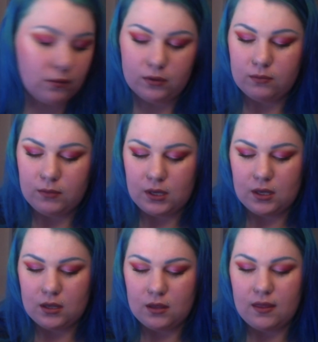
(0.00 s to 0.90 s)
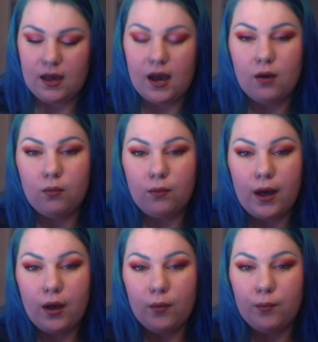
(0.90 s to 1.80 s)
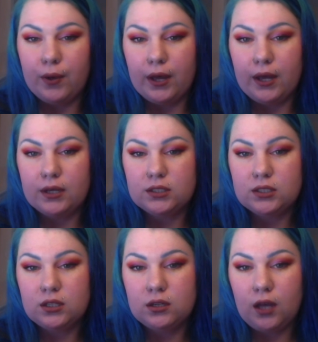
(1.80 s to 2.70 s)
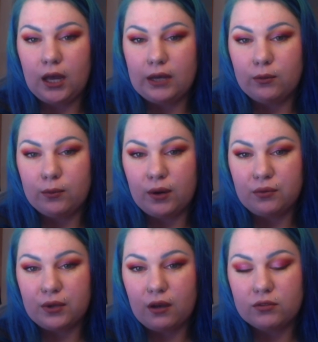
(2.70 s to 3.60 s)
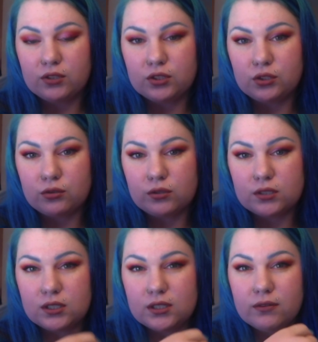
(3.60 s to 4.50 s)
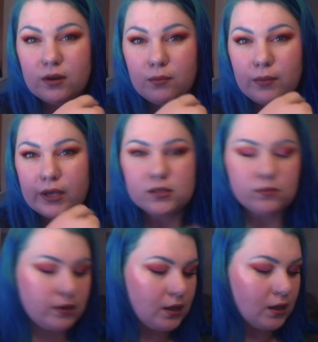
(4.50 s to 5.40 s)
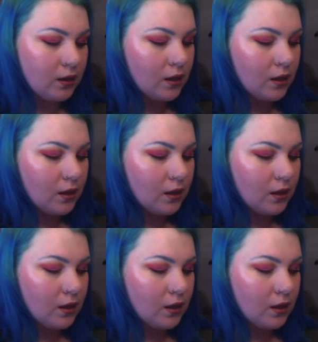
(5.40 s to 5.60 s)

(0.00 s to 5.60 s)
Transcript: with me that well, but I will probably have to use a different base with it.